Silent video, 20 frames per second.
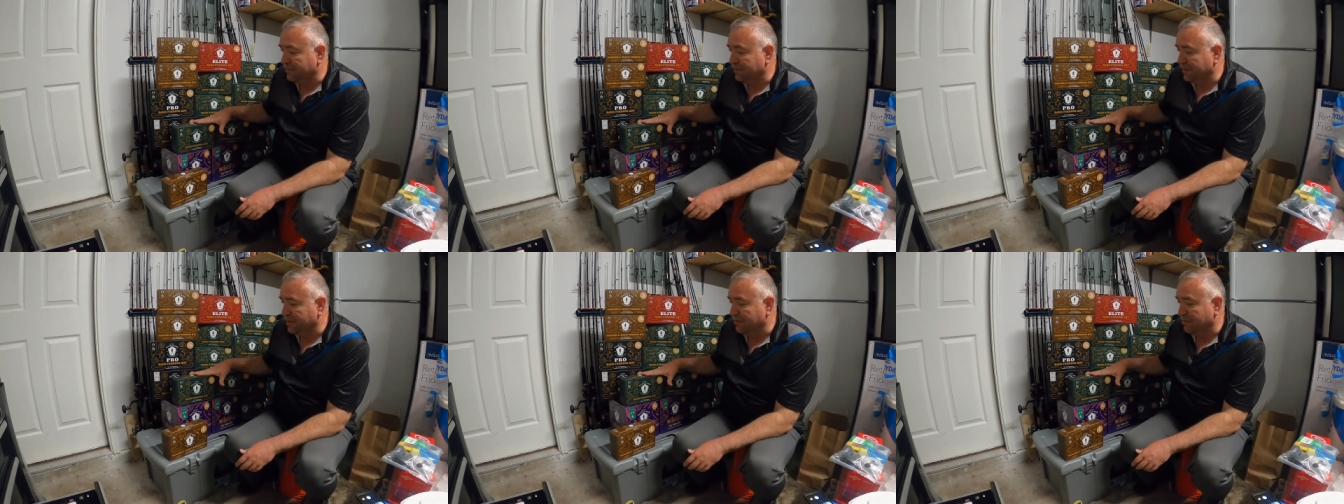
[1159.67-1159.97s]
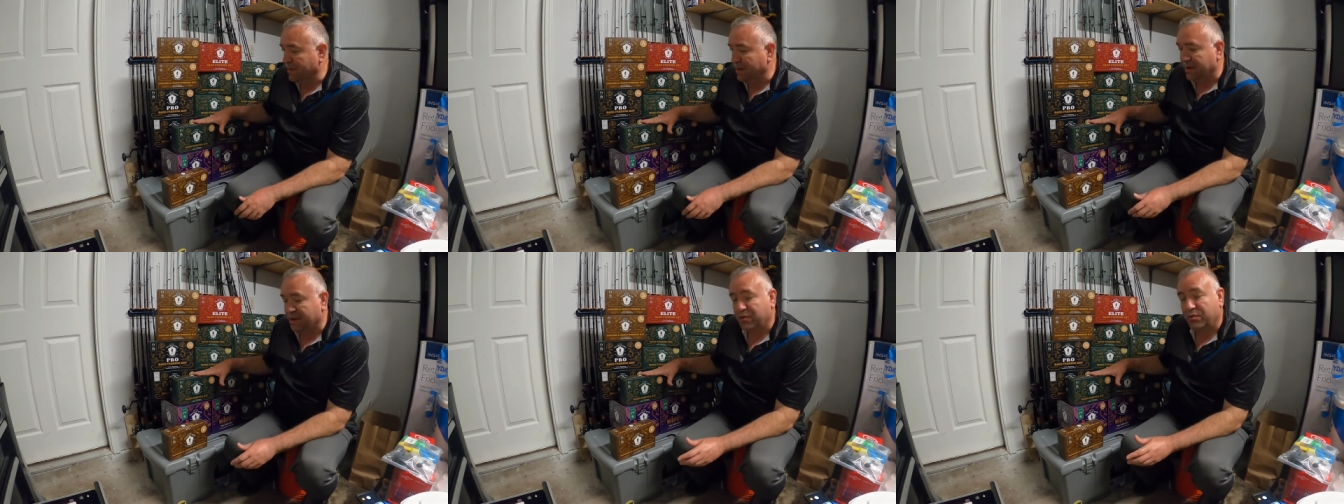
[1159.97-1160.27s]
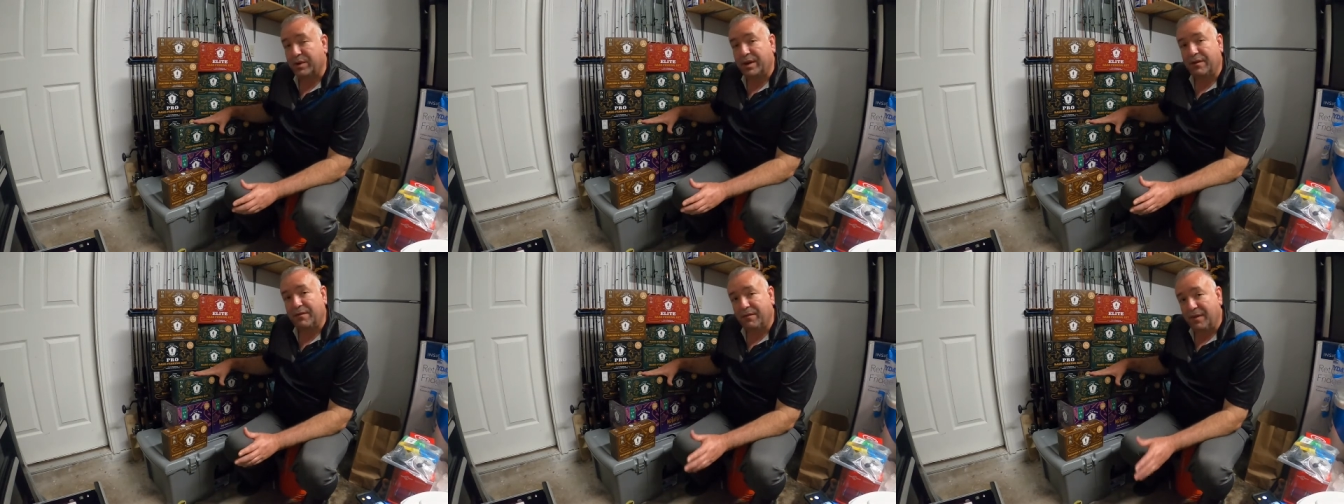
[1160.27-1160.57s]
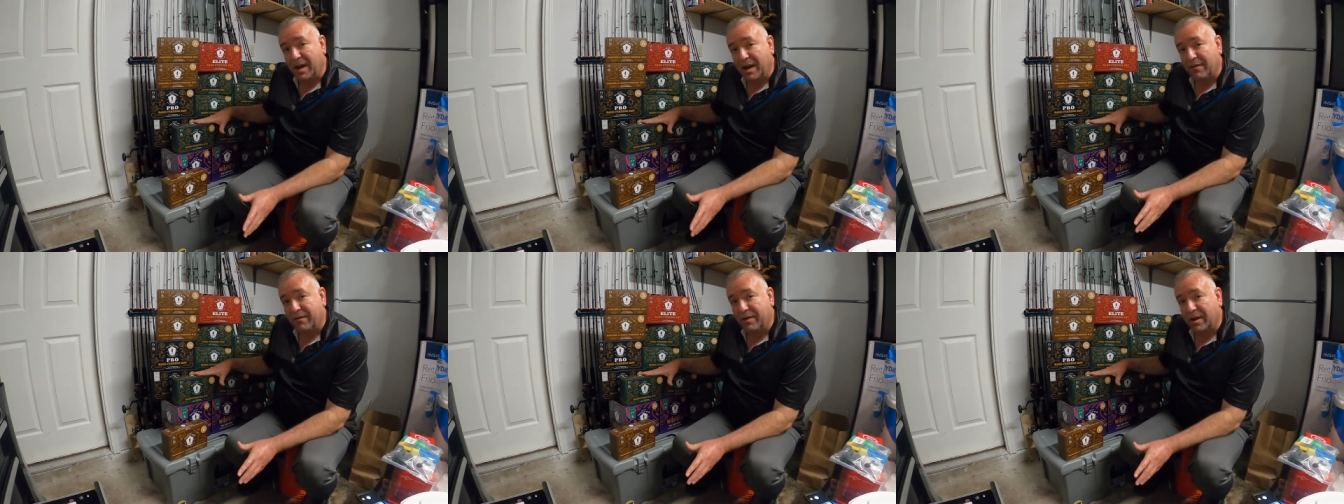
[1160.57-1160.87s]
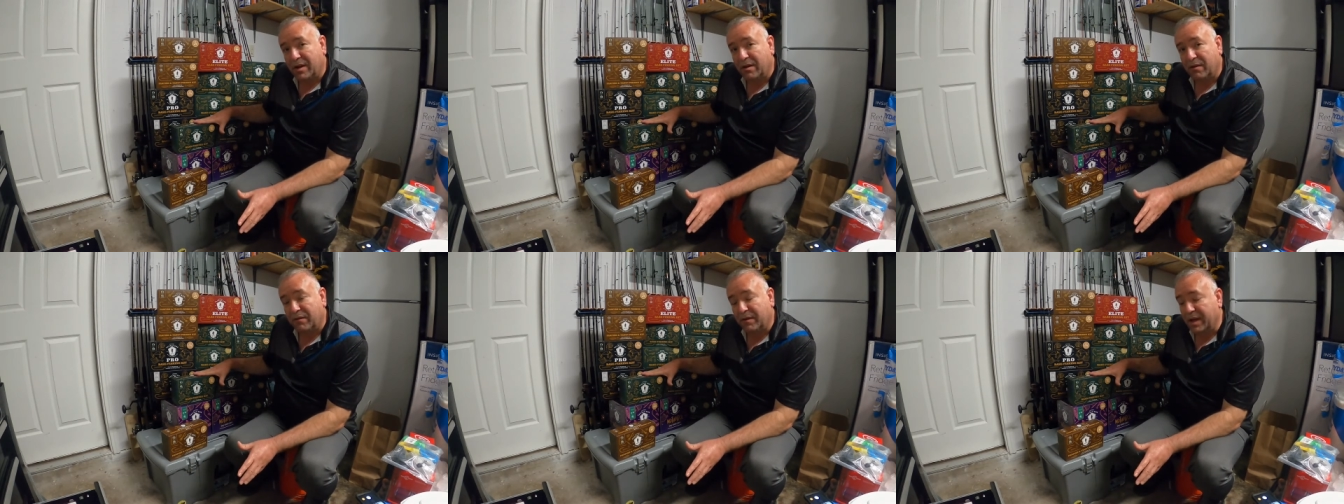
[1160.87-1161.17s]
They're about a $25
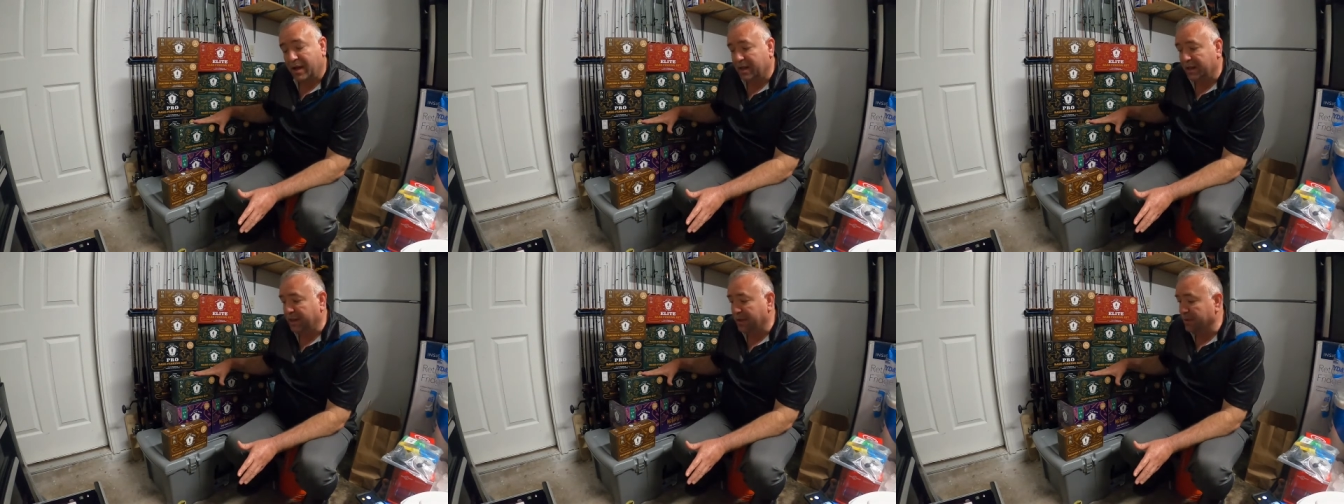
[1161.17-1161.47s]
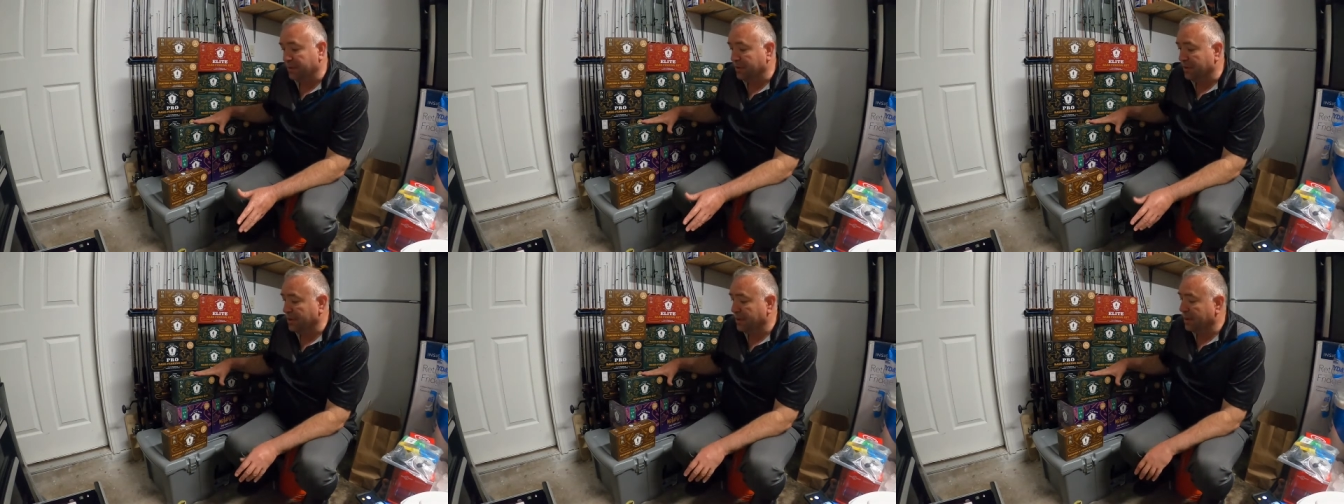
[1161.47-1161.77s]
value.